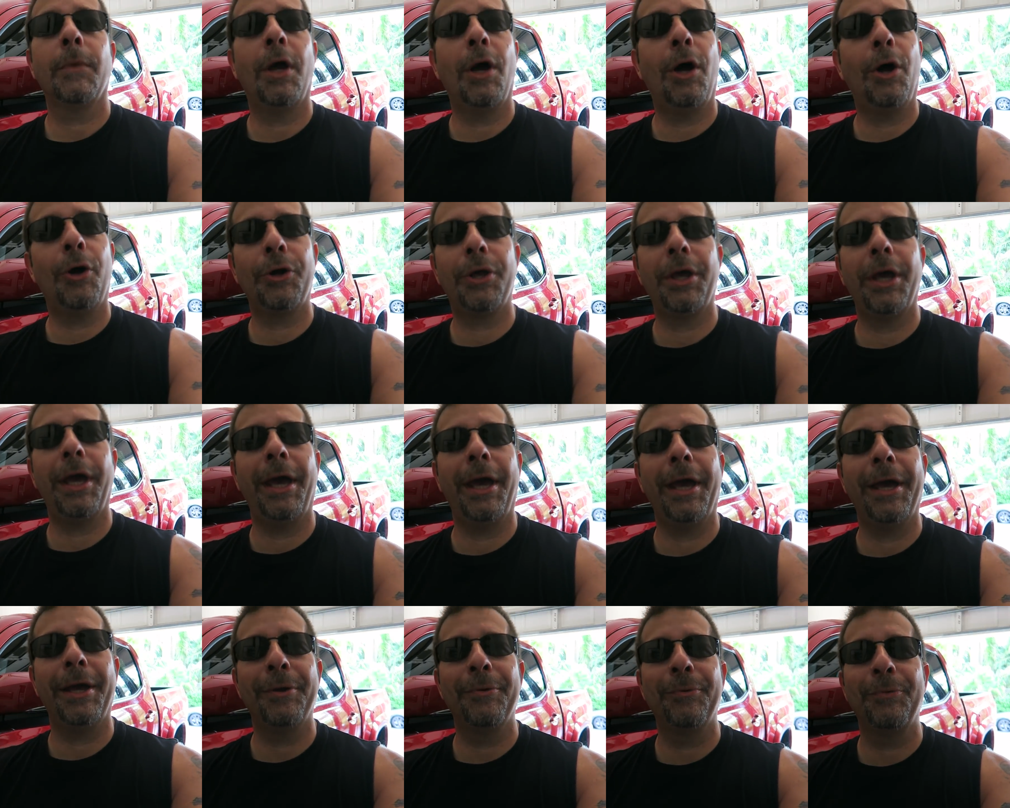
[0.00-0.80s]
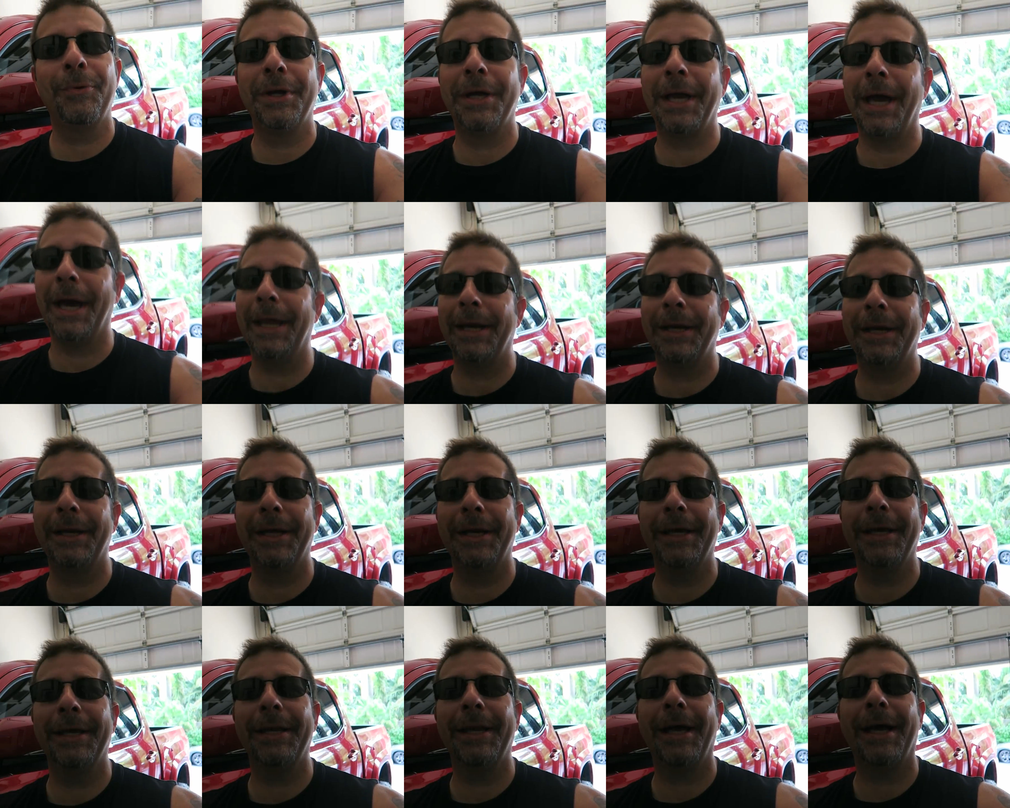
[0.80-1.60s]
Okay, we got it
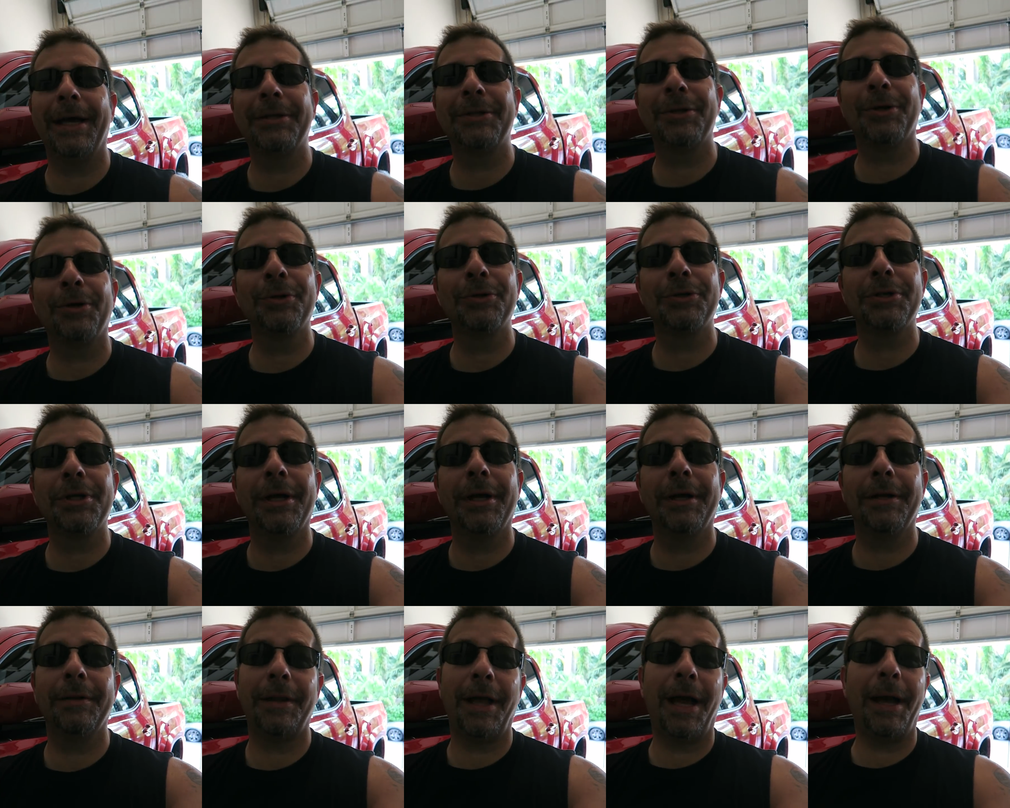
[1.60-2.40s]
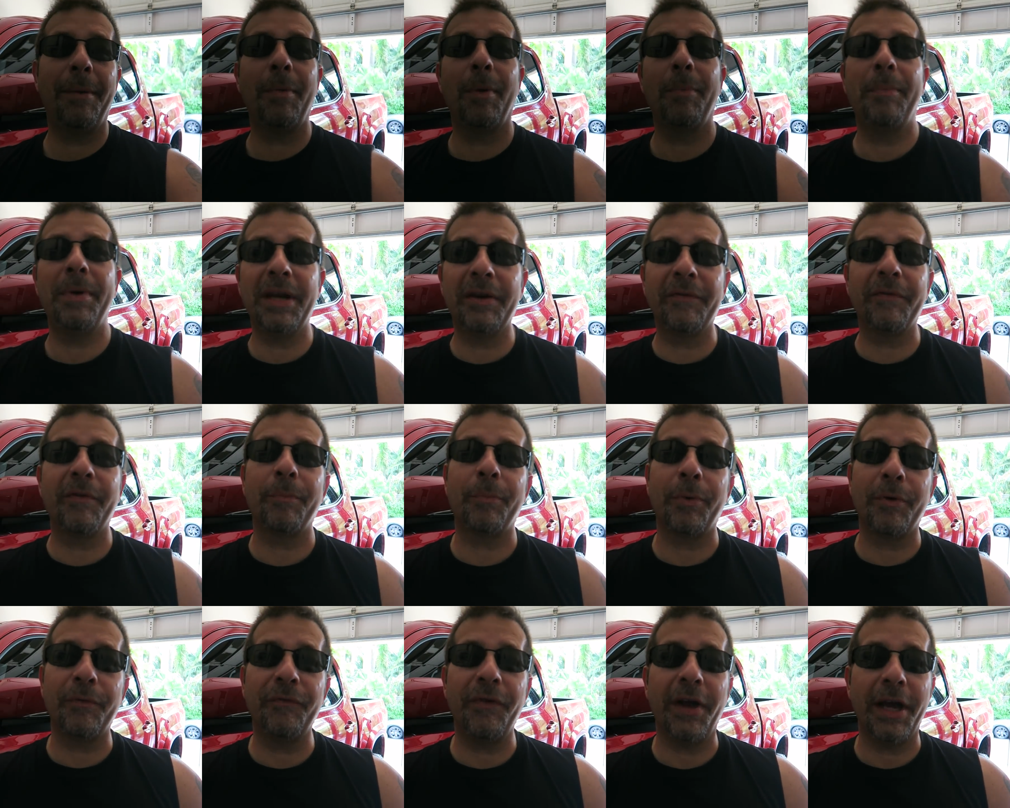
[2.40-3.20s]
in. I told you, I'm a bit of a
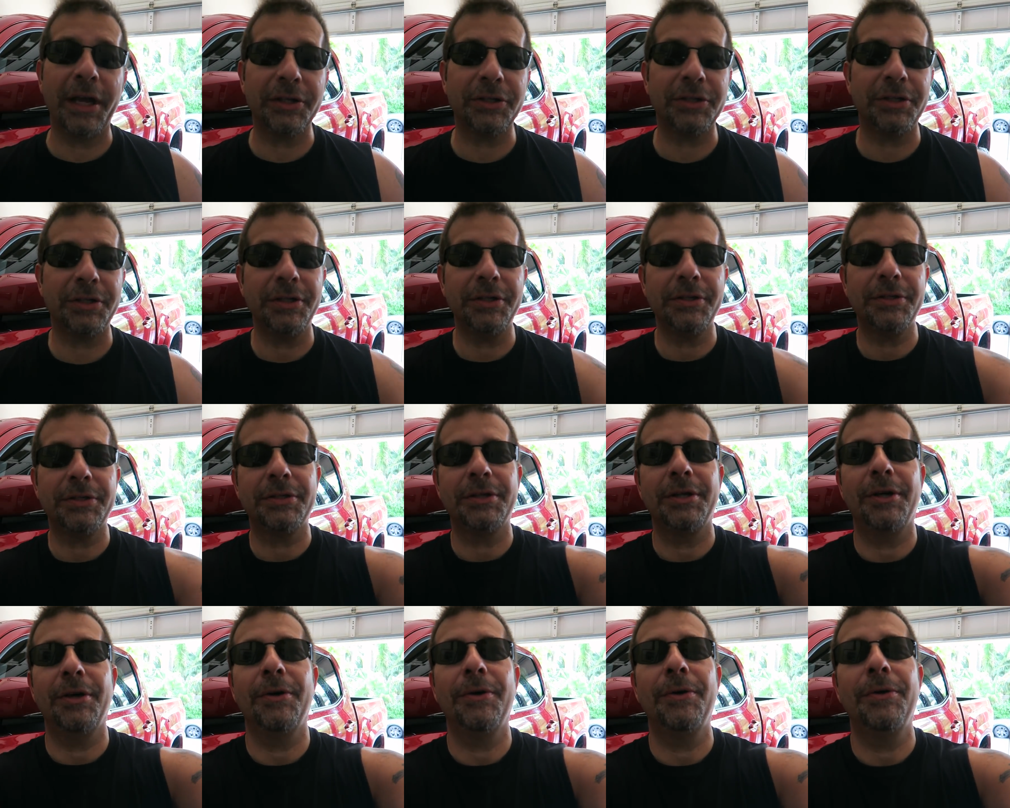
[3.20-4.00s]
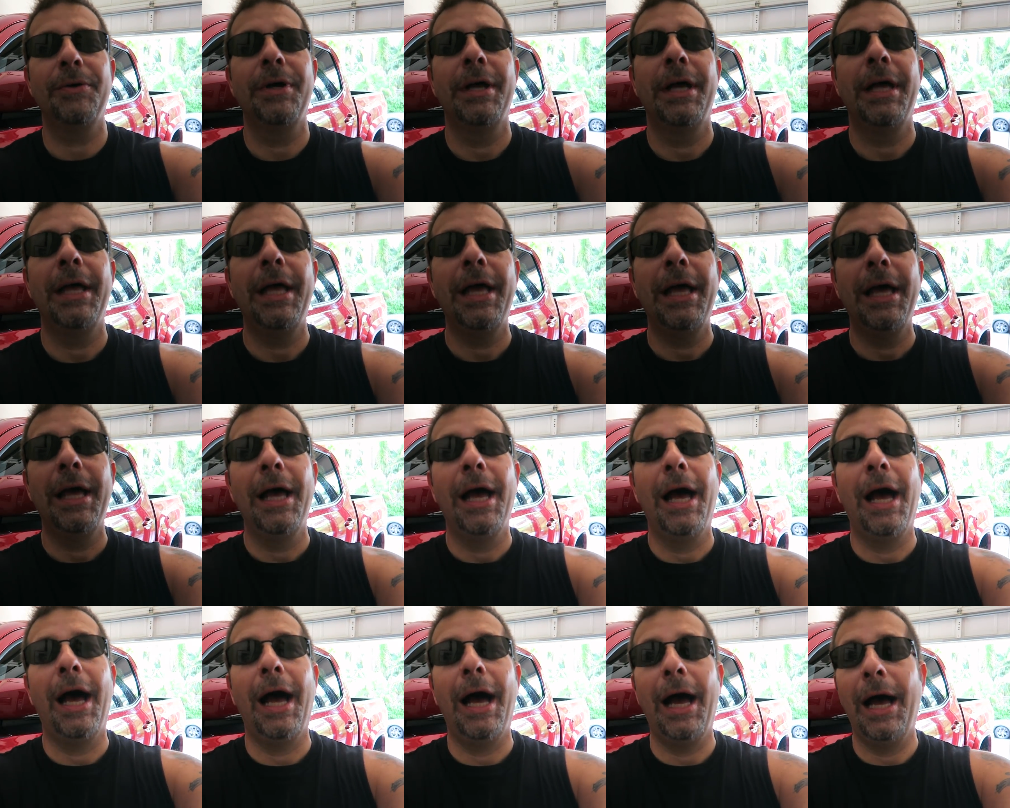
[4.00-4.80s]
perfectionist, so
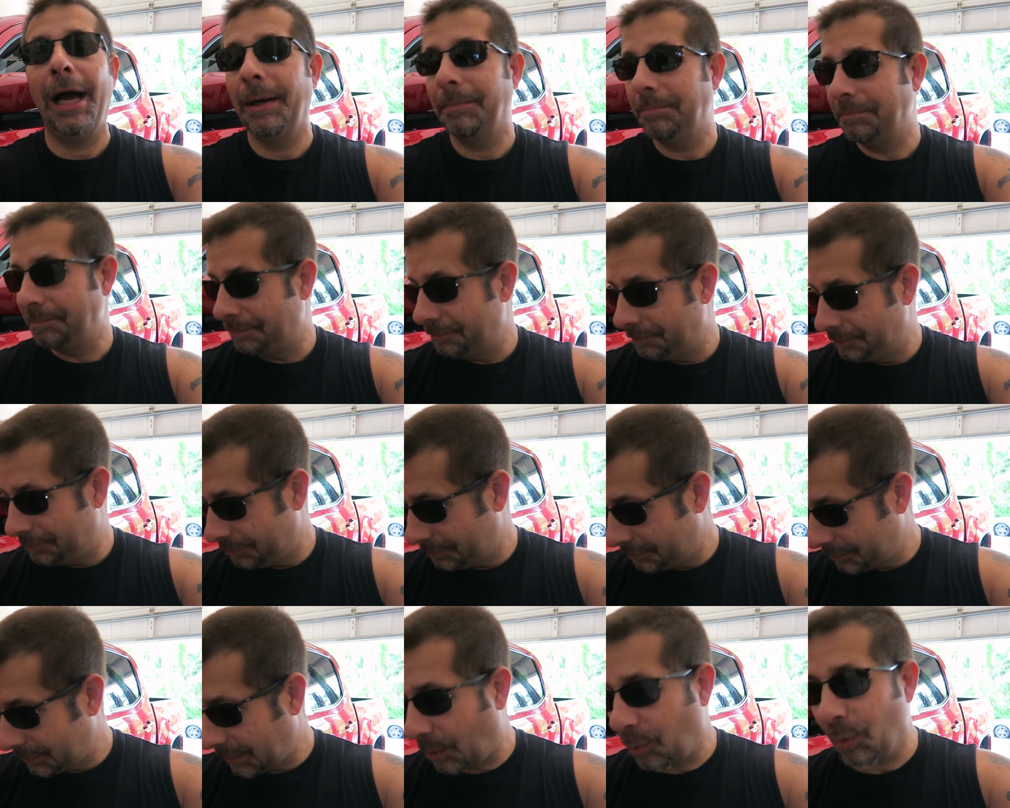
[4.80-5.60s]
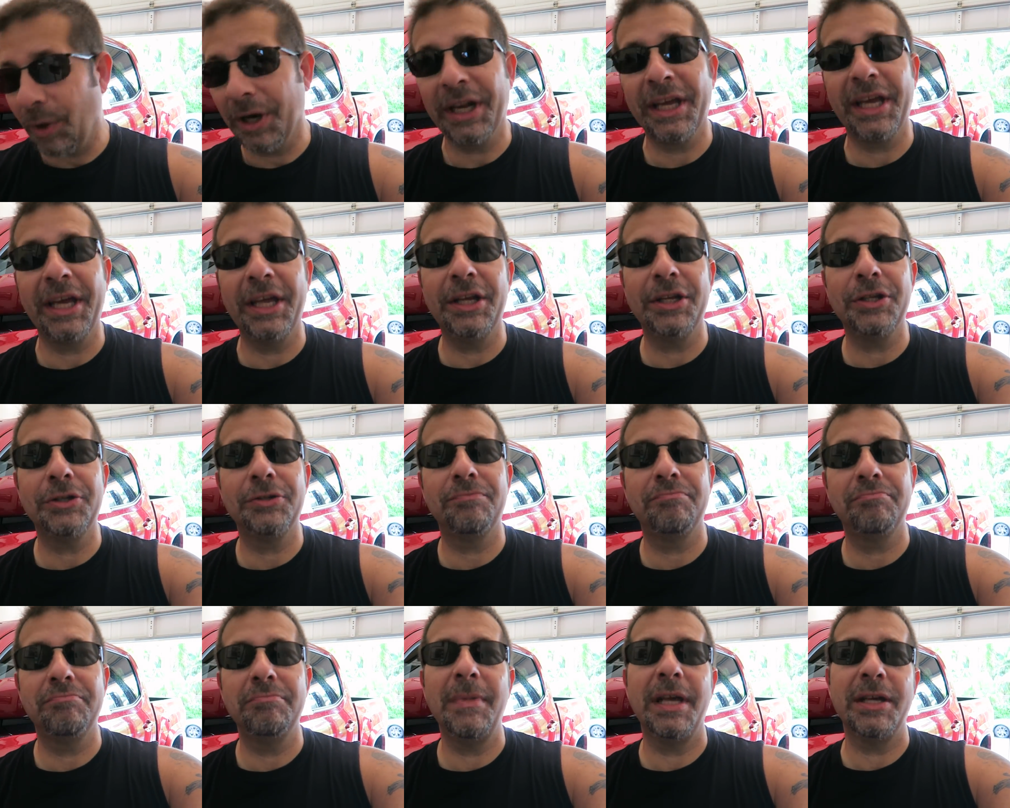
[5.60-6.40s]
I want to get
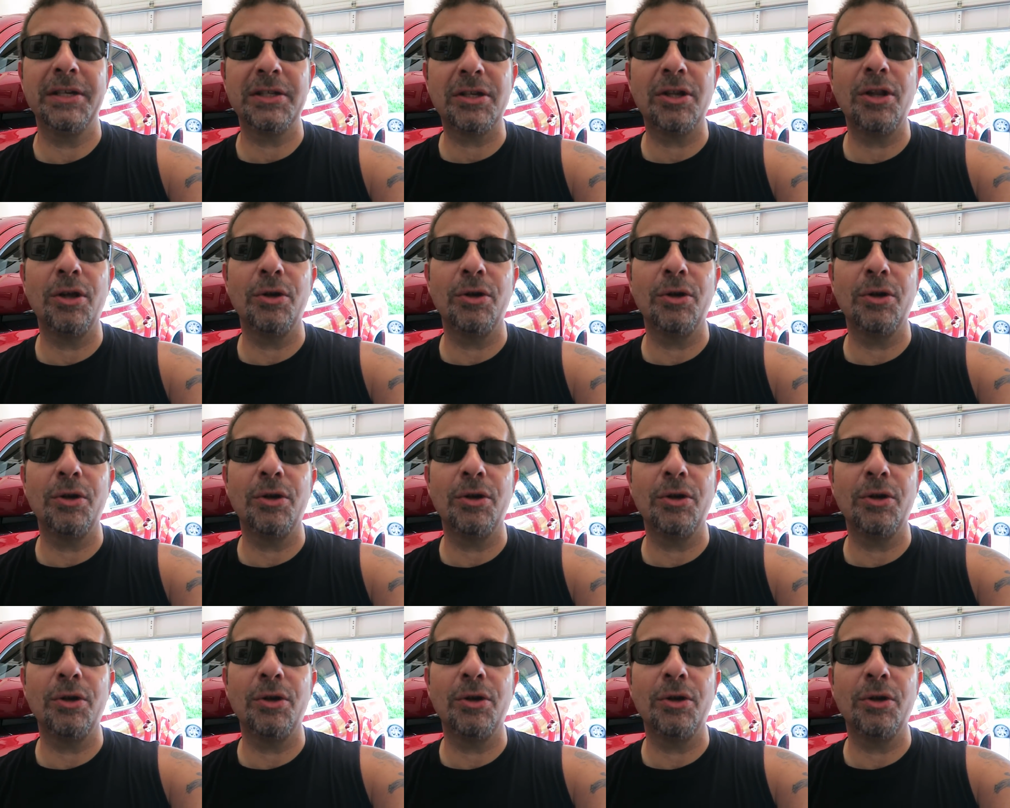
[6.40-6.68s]
it as